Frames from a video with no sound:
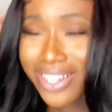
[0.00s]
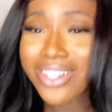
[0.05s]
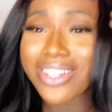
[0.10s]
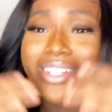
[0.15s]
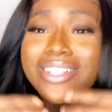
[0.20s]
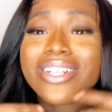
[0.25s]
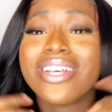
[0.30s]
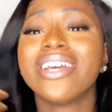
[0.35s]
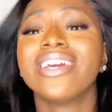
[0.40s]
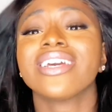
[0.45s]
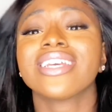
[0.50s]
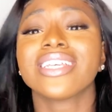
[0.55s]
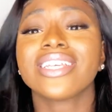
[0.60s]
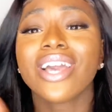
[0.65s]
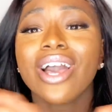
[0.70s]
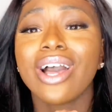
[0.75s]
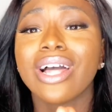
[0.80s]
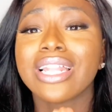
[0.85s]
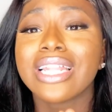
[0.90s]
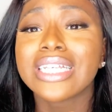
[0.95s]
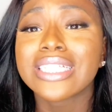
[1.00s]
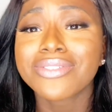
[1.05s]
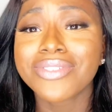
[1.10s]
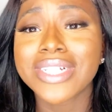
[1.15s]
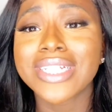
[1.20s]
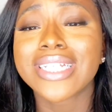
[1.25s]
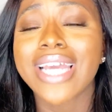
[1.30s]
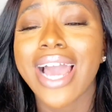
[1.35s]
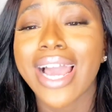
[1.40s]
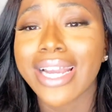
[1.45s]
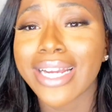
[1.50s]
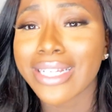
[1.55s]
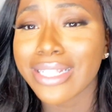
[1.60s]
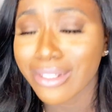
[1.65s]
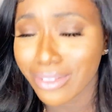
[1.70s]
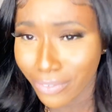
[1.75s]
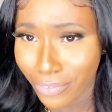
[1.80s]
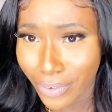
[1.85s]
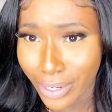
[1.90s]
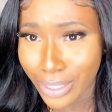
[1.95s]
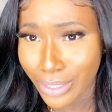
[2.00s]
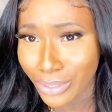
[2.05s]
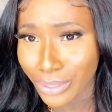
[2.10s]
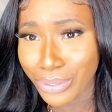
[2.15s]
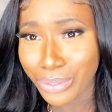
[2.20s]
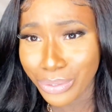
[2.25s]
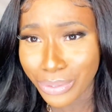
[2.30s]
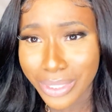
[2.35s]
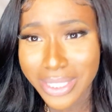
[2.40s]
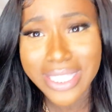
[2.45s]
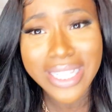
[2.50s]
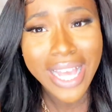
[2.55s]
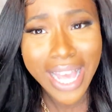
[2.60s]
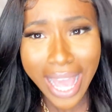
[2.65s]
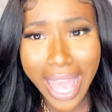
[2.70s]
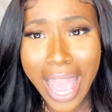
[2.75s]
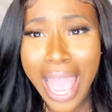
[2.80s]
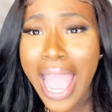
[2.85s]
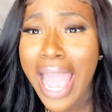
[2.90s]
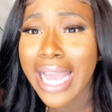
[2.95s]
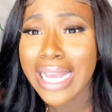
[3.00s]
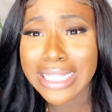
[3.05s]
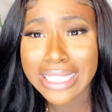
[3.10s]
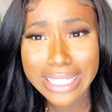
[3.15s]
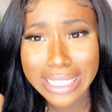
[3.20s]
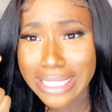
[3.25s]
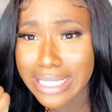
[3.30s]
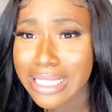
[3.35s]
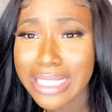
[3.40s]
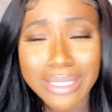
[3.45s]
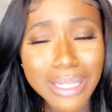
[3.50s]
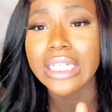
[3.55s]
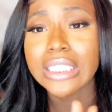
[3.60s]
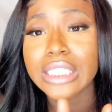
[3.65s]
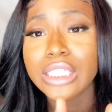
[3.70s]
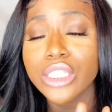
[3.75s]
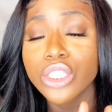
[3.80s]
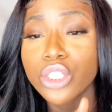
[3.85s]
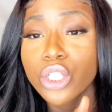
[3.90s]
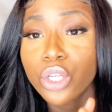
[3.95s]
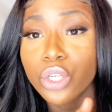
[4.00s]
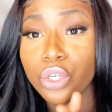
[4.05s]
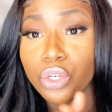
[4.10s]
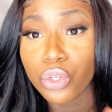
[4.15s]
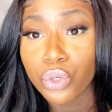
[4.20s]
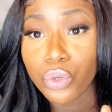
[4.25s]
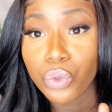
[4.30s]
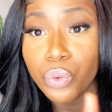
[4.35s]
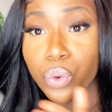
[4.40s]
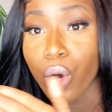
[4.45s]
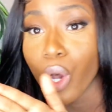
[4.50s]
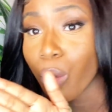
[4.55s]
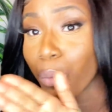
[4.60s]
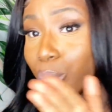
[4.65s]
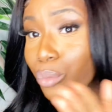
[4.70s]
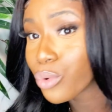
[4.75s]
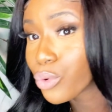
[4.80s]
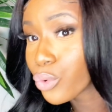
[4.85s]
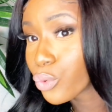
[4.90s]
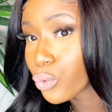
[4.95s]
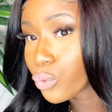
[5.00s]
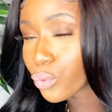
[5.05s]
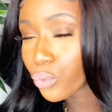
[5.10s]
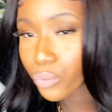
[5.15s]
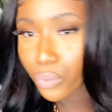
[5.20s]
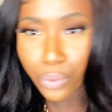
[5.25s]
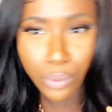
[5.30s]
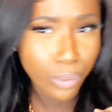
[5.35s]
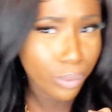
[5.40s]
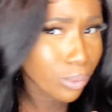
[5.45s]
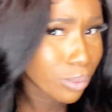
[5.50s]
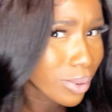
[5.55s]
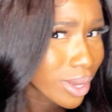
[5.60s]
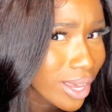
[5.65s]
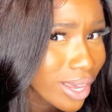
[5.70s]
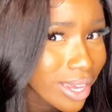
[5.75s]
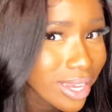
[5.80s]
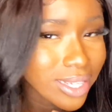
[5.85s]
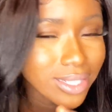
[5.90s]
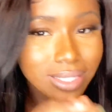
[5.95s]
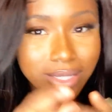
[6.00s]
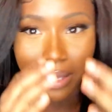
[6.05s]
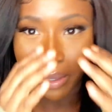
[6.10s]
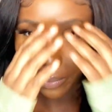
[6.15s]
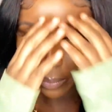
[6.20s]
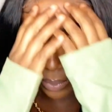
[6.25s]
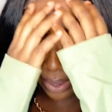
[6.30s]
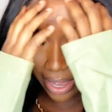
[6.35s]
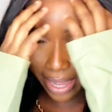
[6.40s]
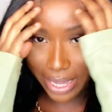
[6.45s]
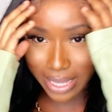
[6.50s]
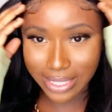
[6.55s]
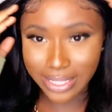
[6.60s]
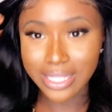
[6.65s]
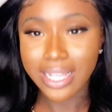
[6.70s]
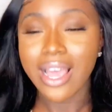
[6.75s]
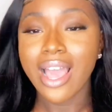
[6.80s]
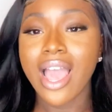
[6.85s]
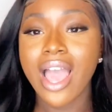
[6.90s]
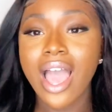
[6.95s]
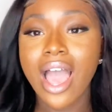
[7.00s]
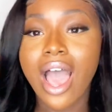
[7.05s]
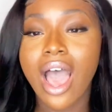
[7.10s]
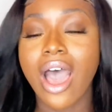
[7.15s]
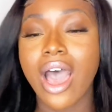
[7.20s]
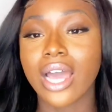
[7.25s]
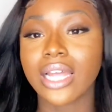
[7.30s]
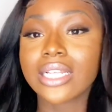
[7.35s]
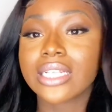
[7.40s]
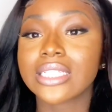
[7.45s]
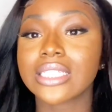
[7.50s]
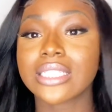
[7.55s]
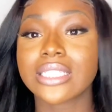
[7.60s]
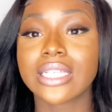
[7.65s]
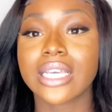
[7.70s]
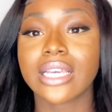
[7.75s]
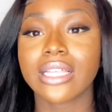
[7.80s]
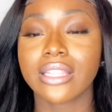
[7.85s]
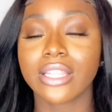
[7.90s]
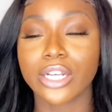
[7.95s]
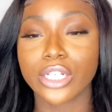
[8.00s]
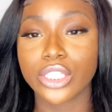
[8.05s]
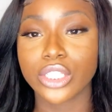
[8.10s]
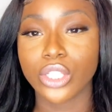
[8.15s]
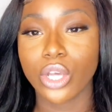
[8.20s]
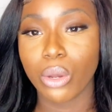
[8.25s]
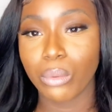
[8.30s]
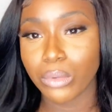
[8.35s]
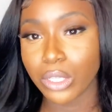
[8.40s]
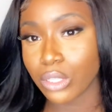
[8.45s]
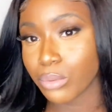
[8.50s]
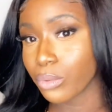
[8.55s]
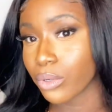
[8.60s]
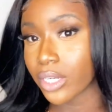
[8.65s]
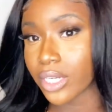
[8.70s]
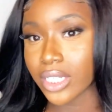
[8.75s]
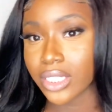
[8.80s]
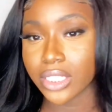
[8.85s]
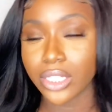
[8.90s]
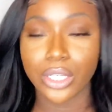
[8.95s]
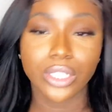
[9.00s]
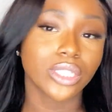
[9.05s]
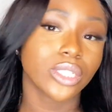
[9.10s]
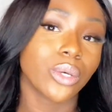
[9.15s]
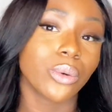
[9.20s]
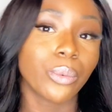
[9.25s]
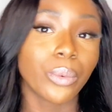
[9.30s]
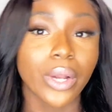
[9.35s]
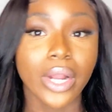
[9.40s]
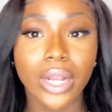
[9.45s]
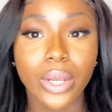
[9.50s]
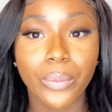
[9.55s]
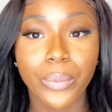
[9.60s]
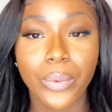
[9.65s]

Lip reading: Y'all, let's retire the frontals and just, this is the new move. What? Honestly, they're so much more easier to work